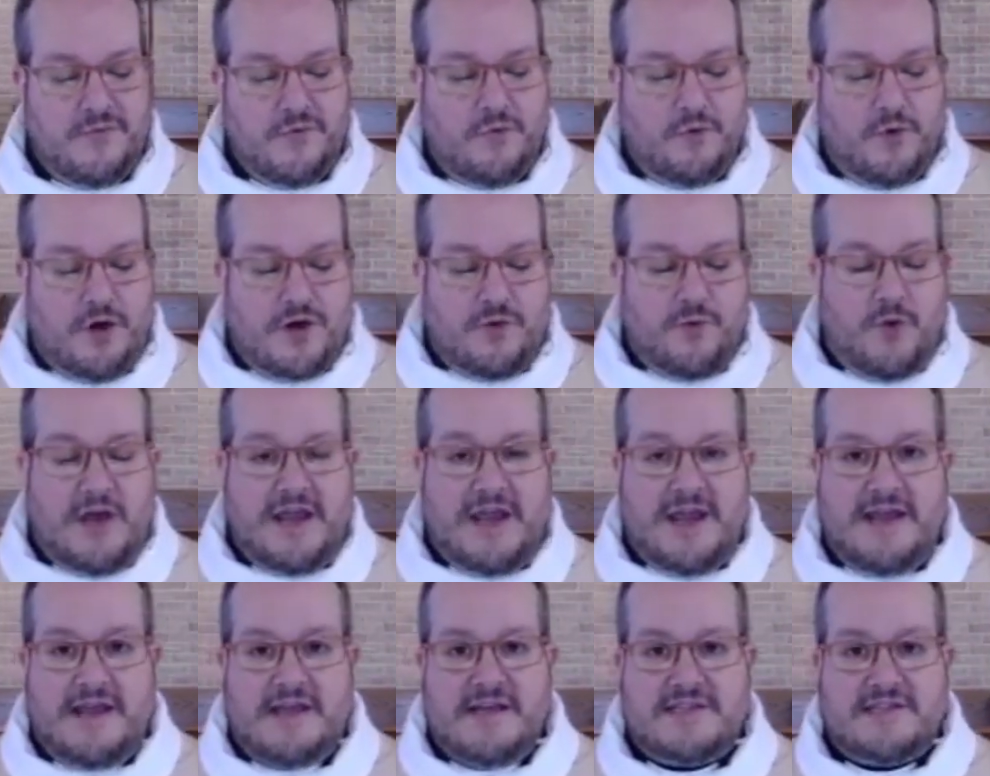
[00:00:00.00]
One
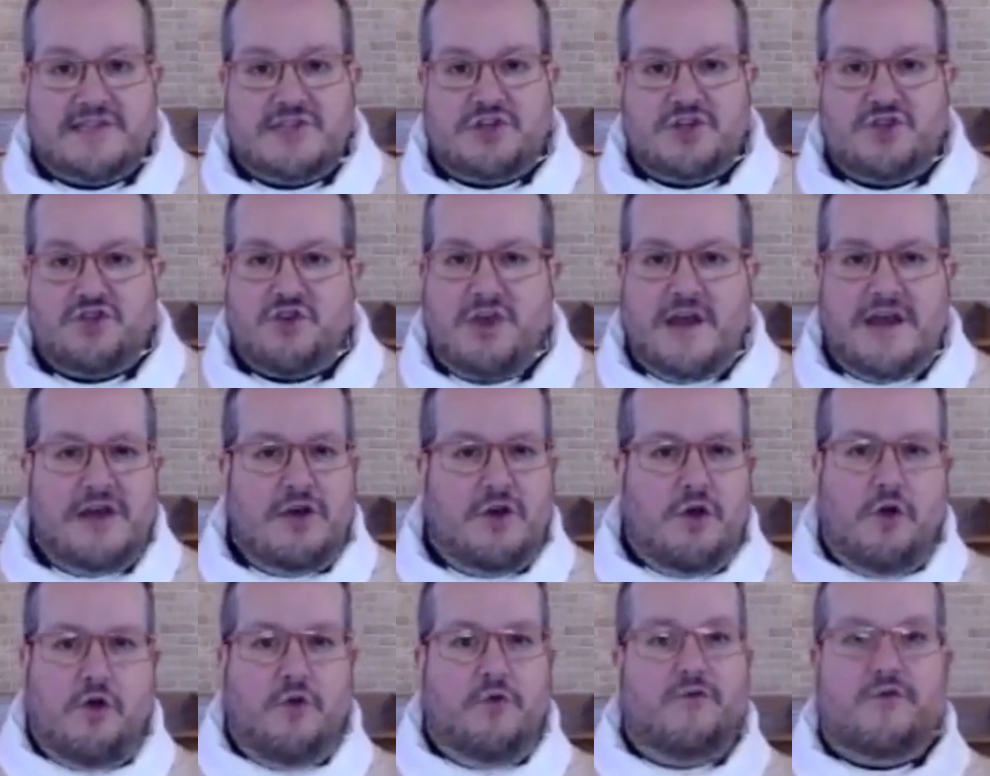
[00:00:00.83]
way is to try to
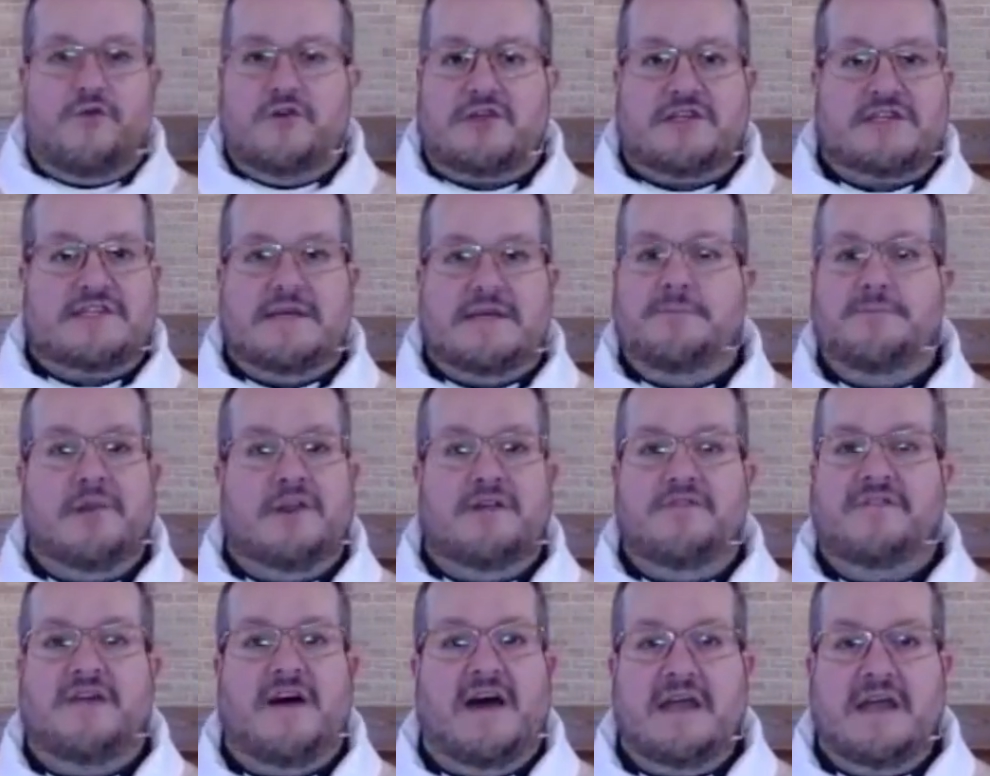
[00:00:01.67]

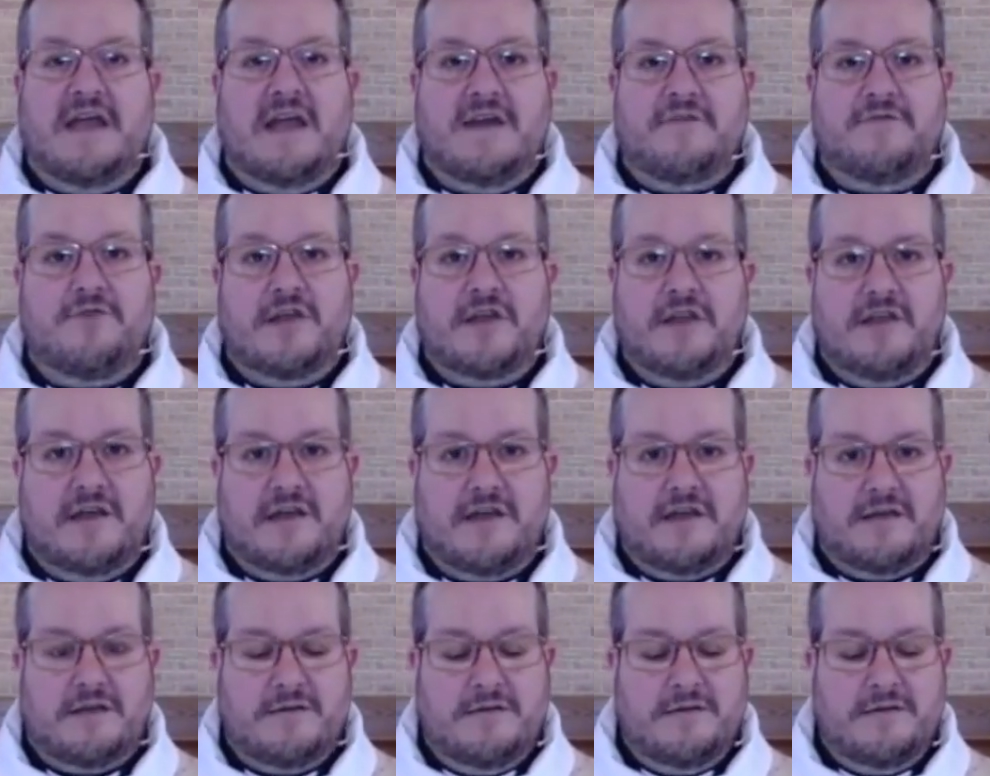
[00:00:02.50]
oversimplify everything,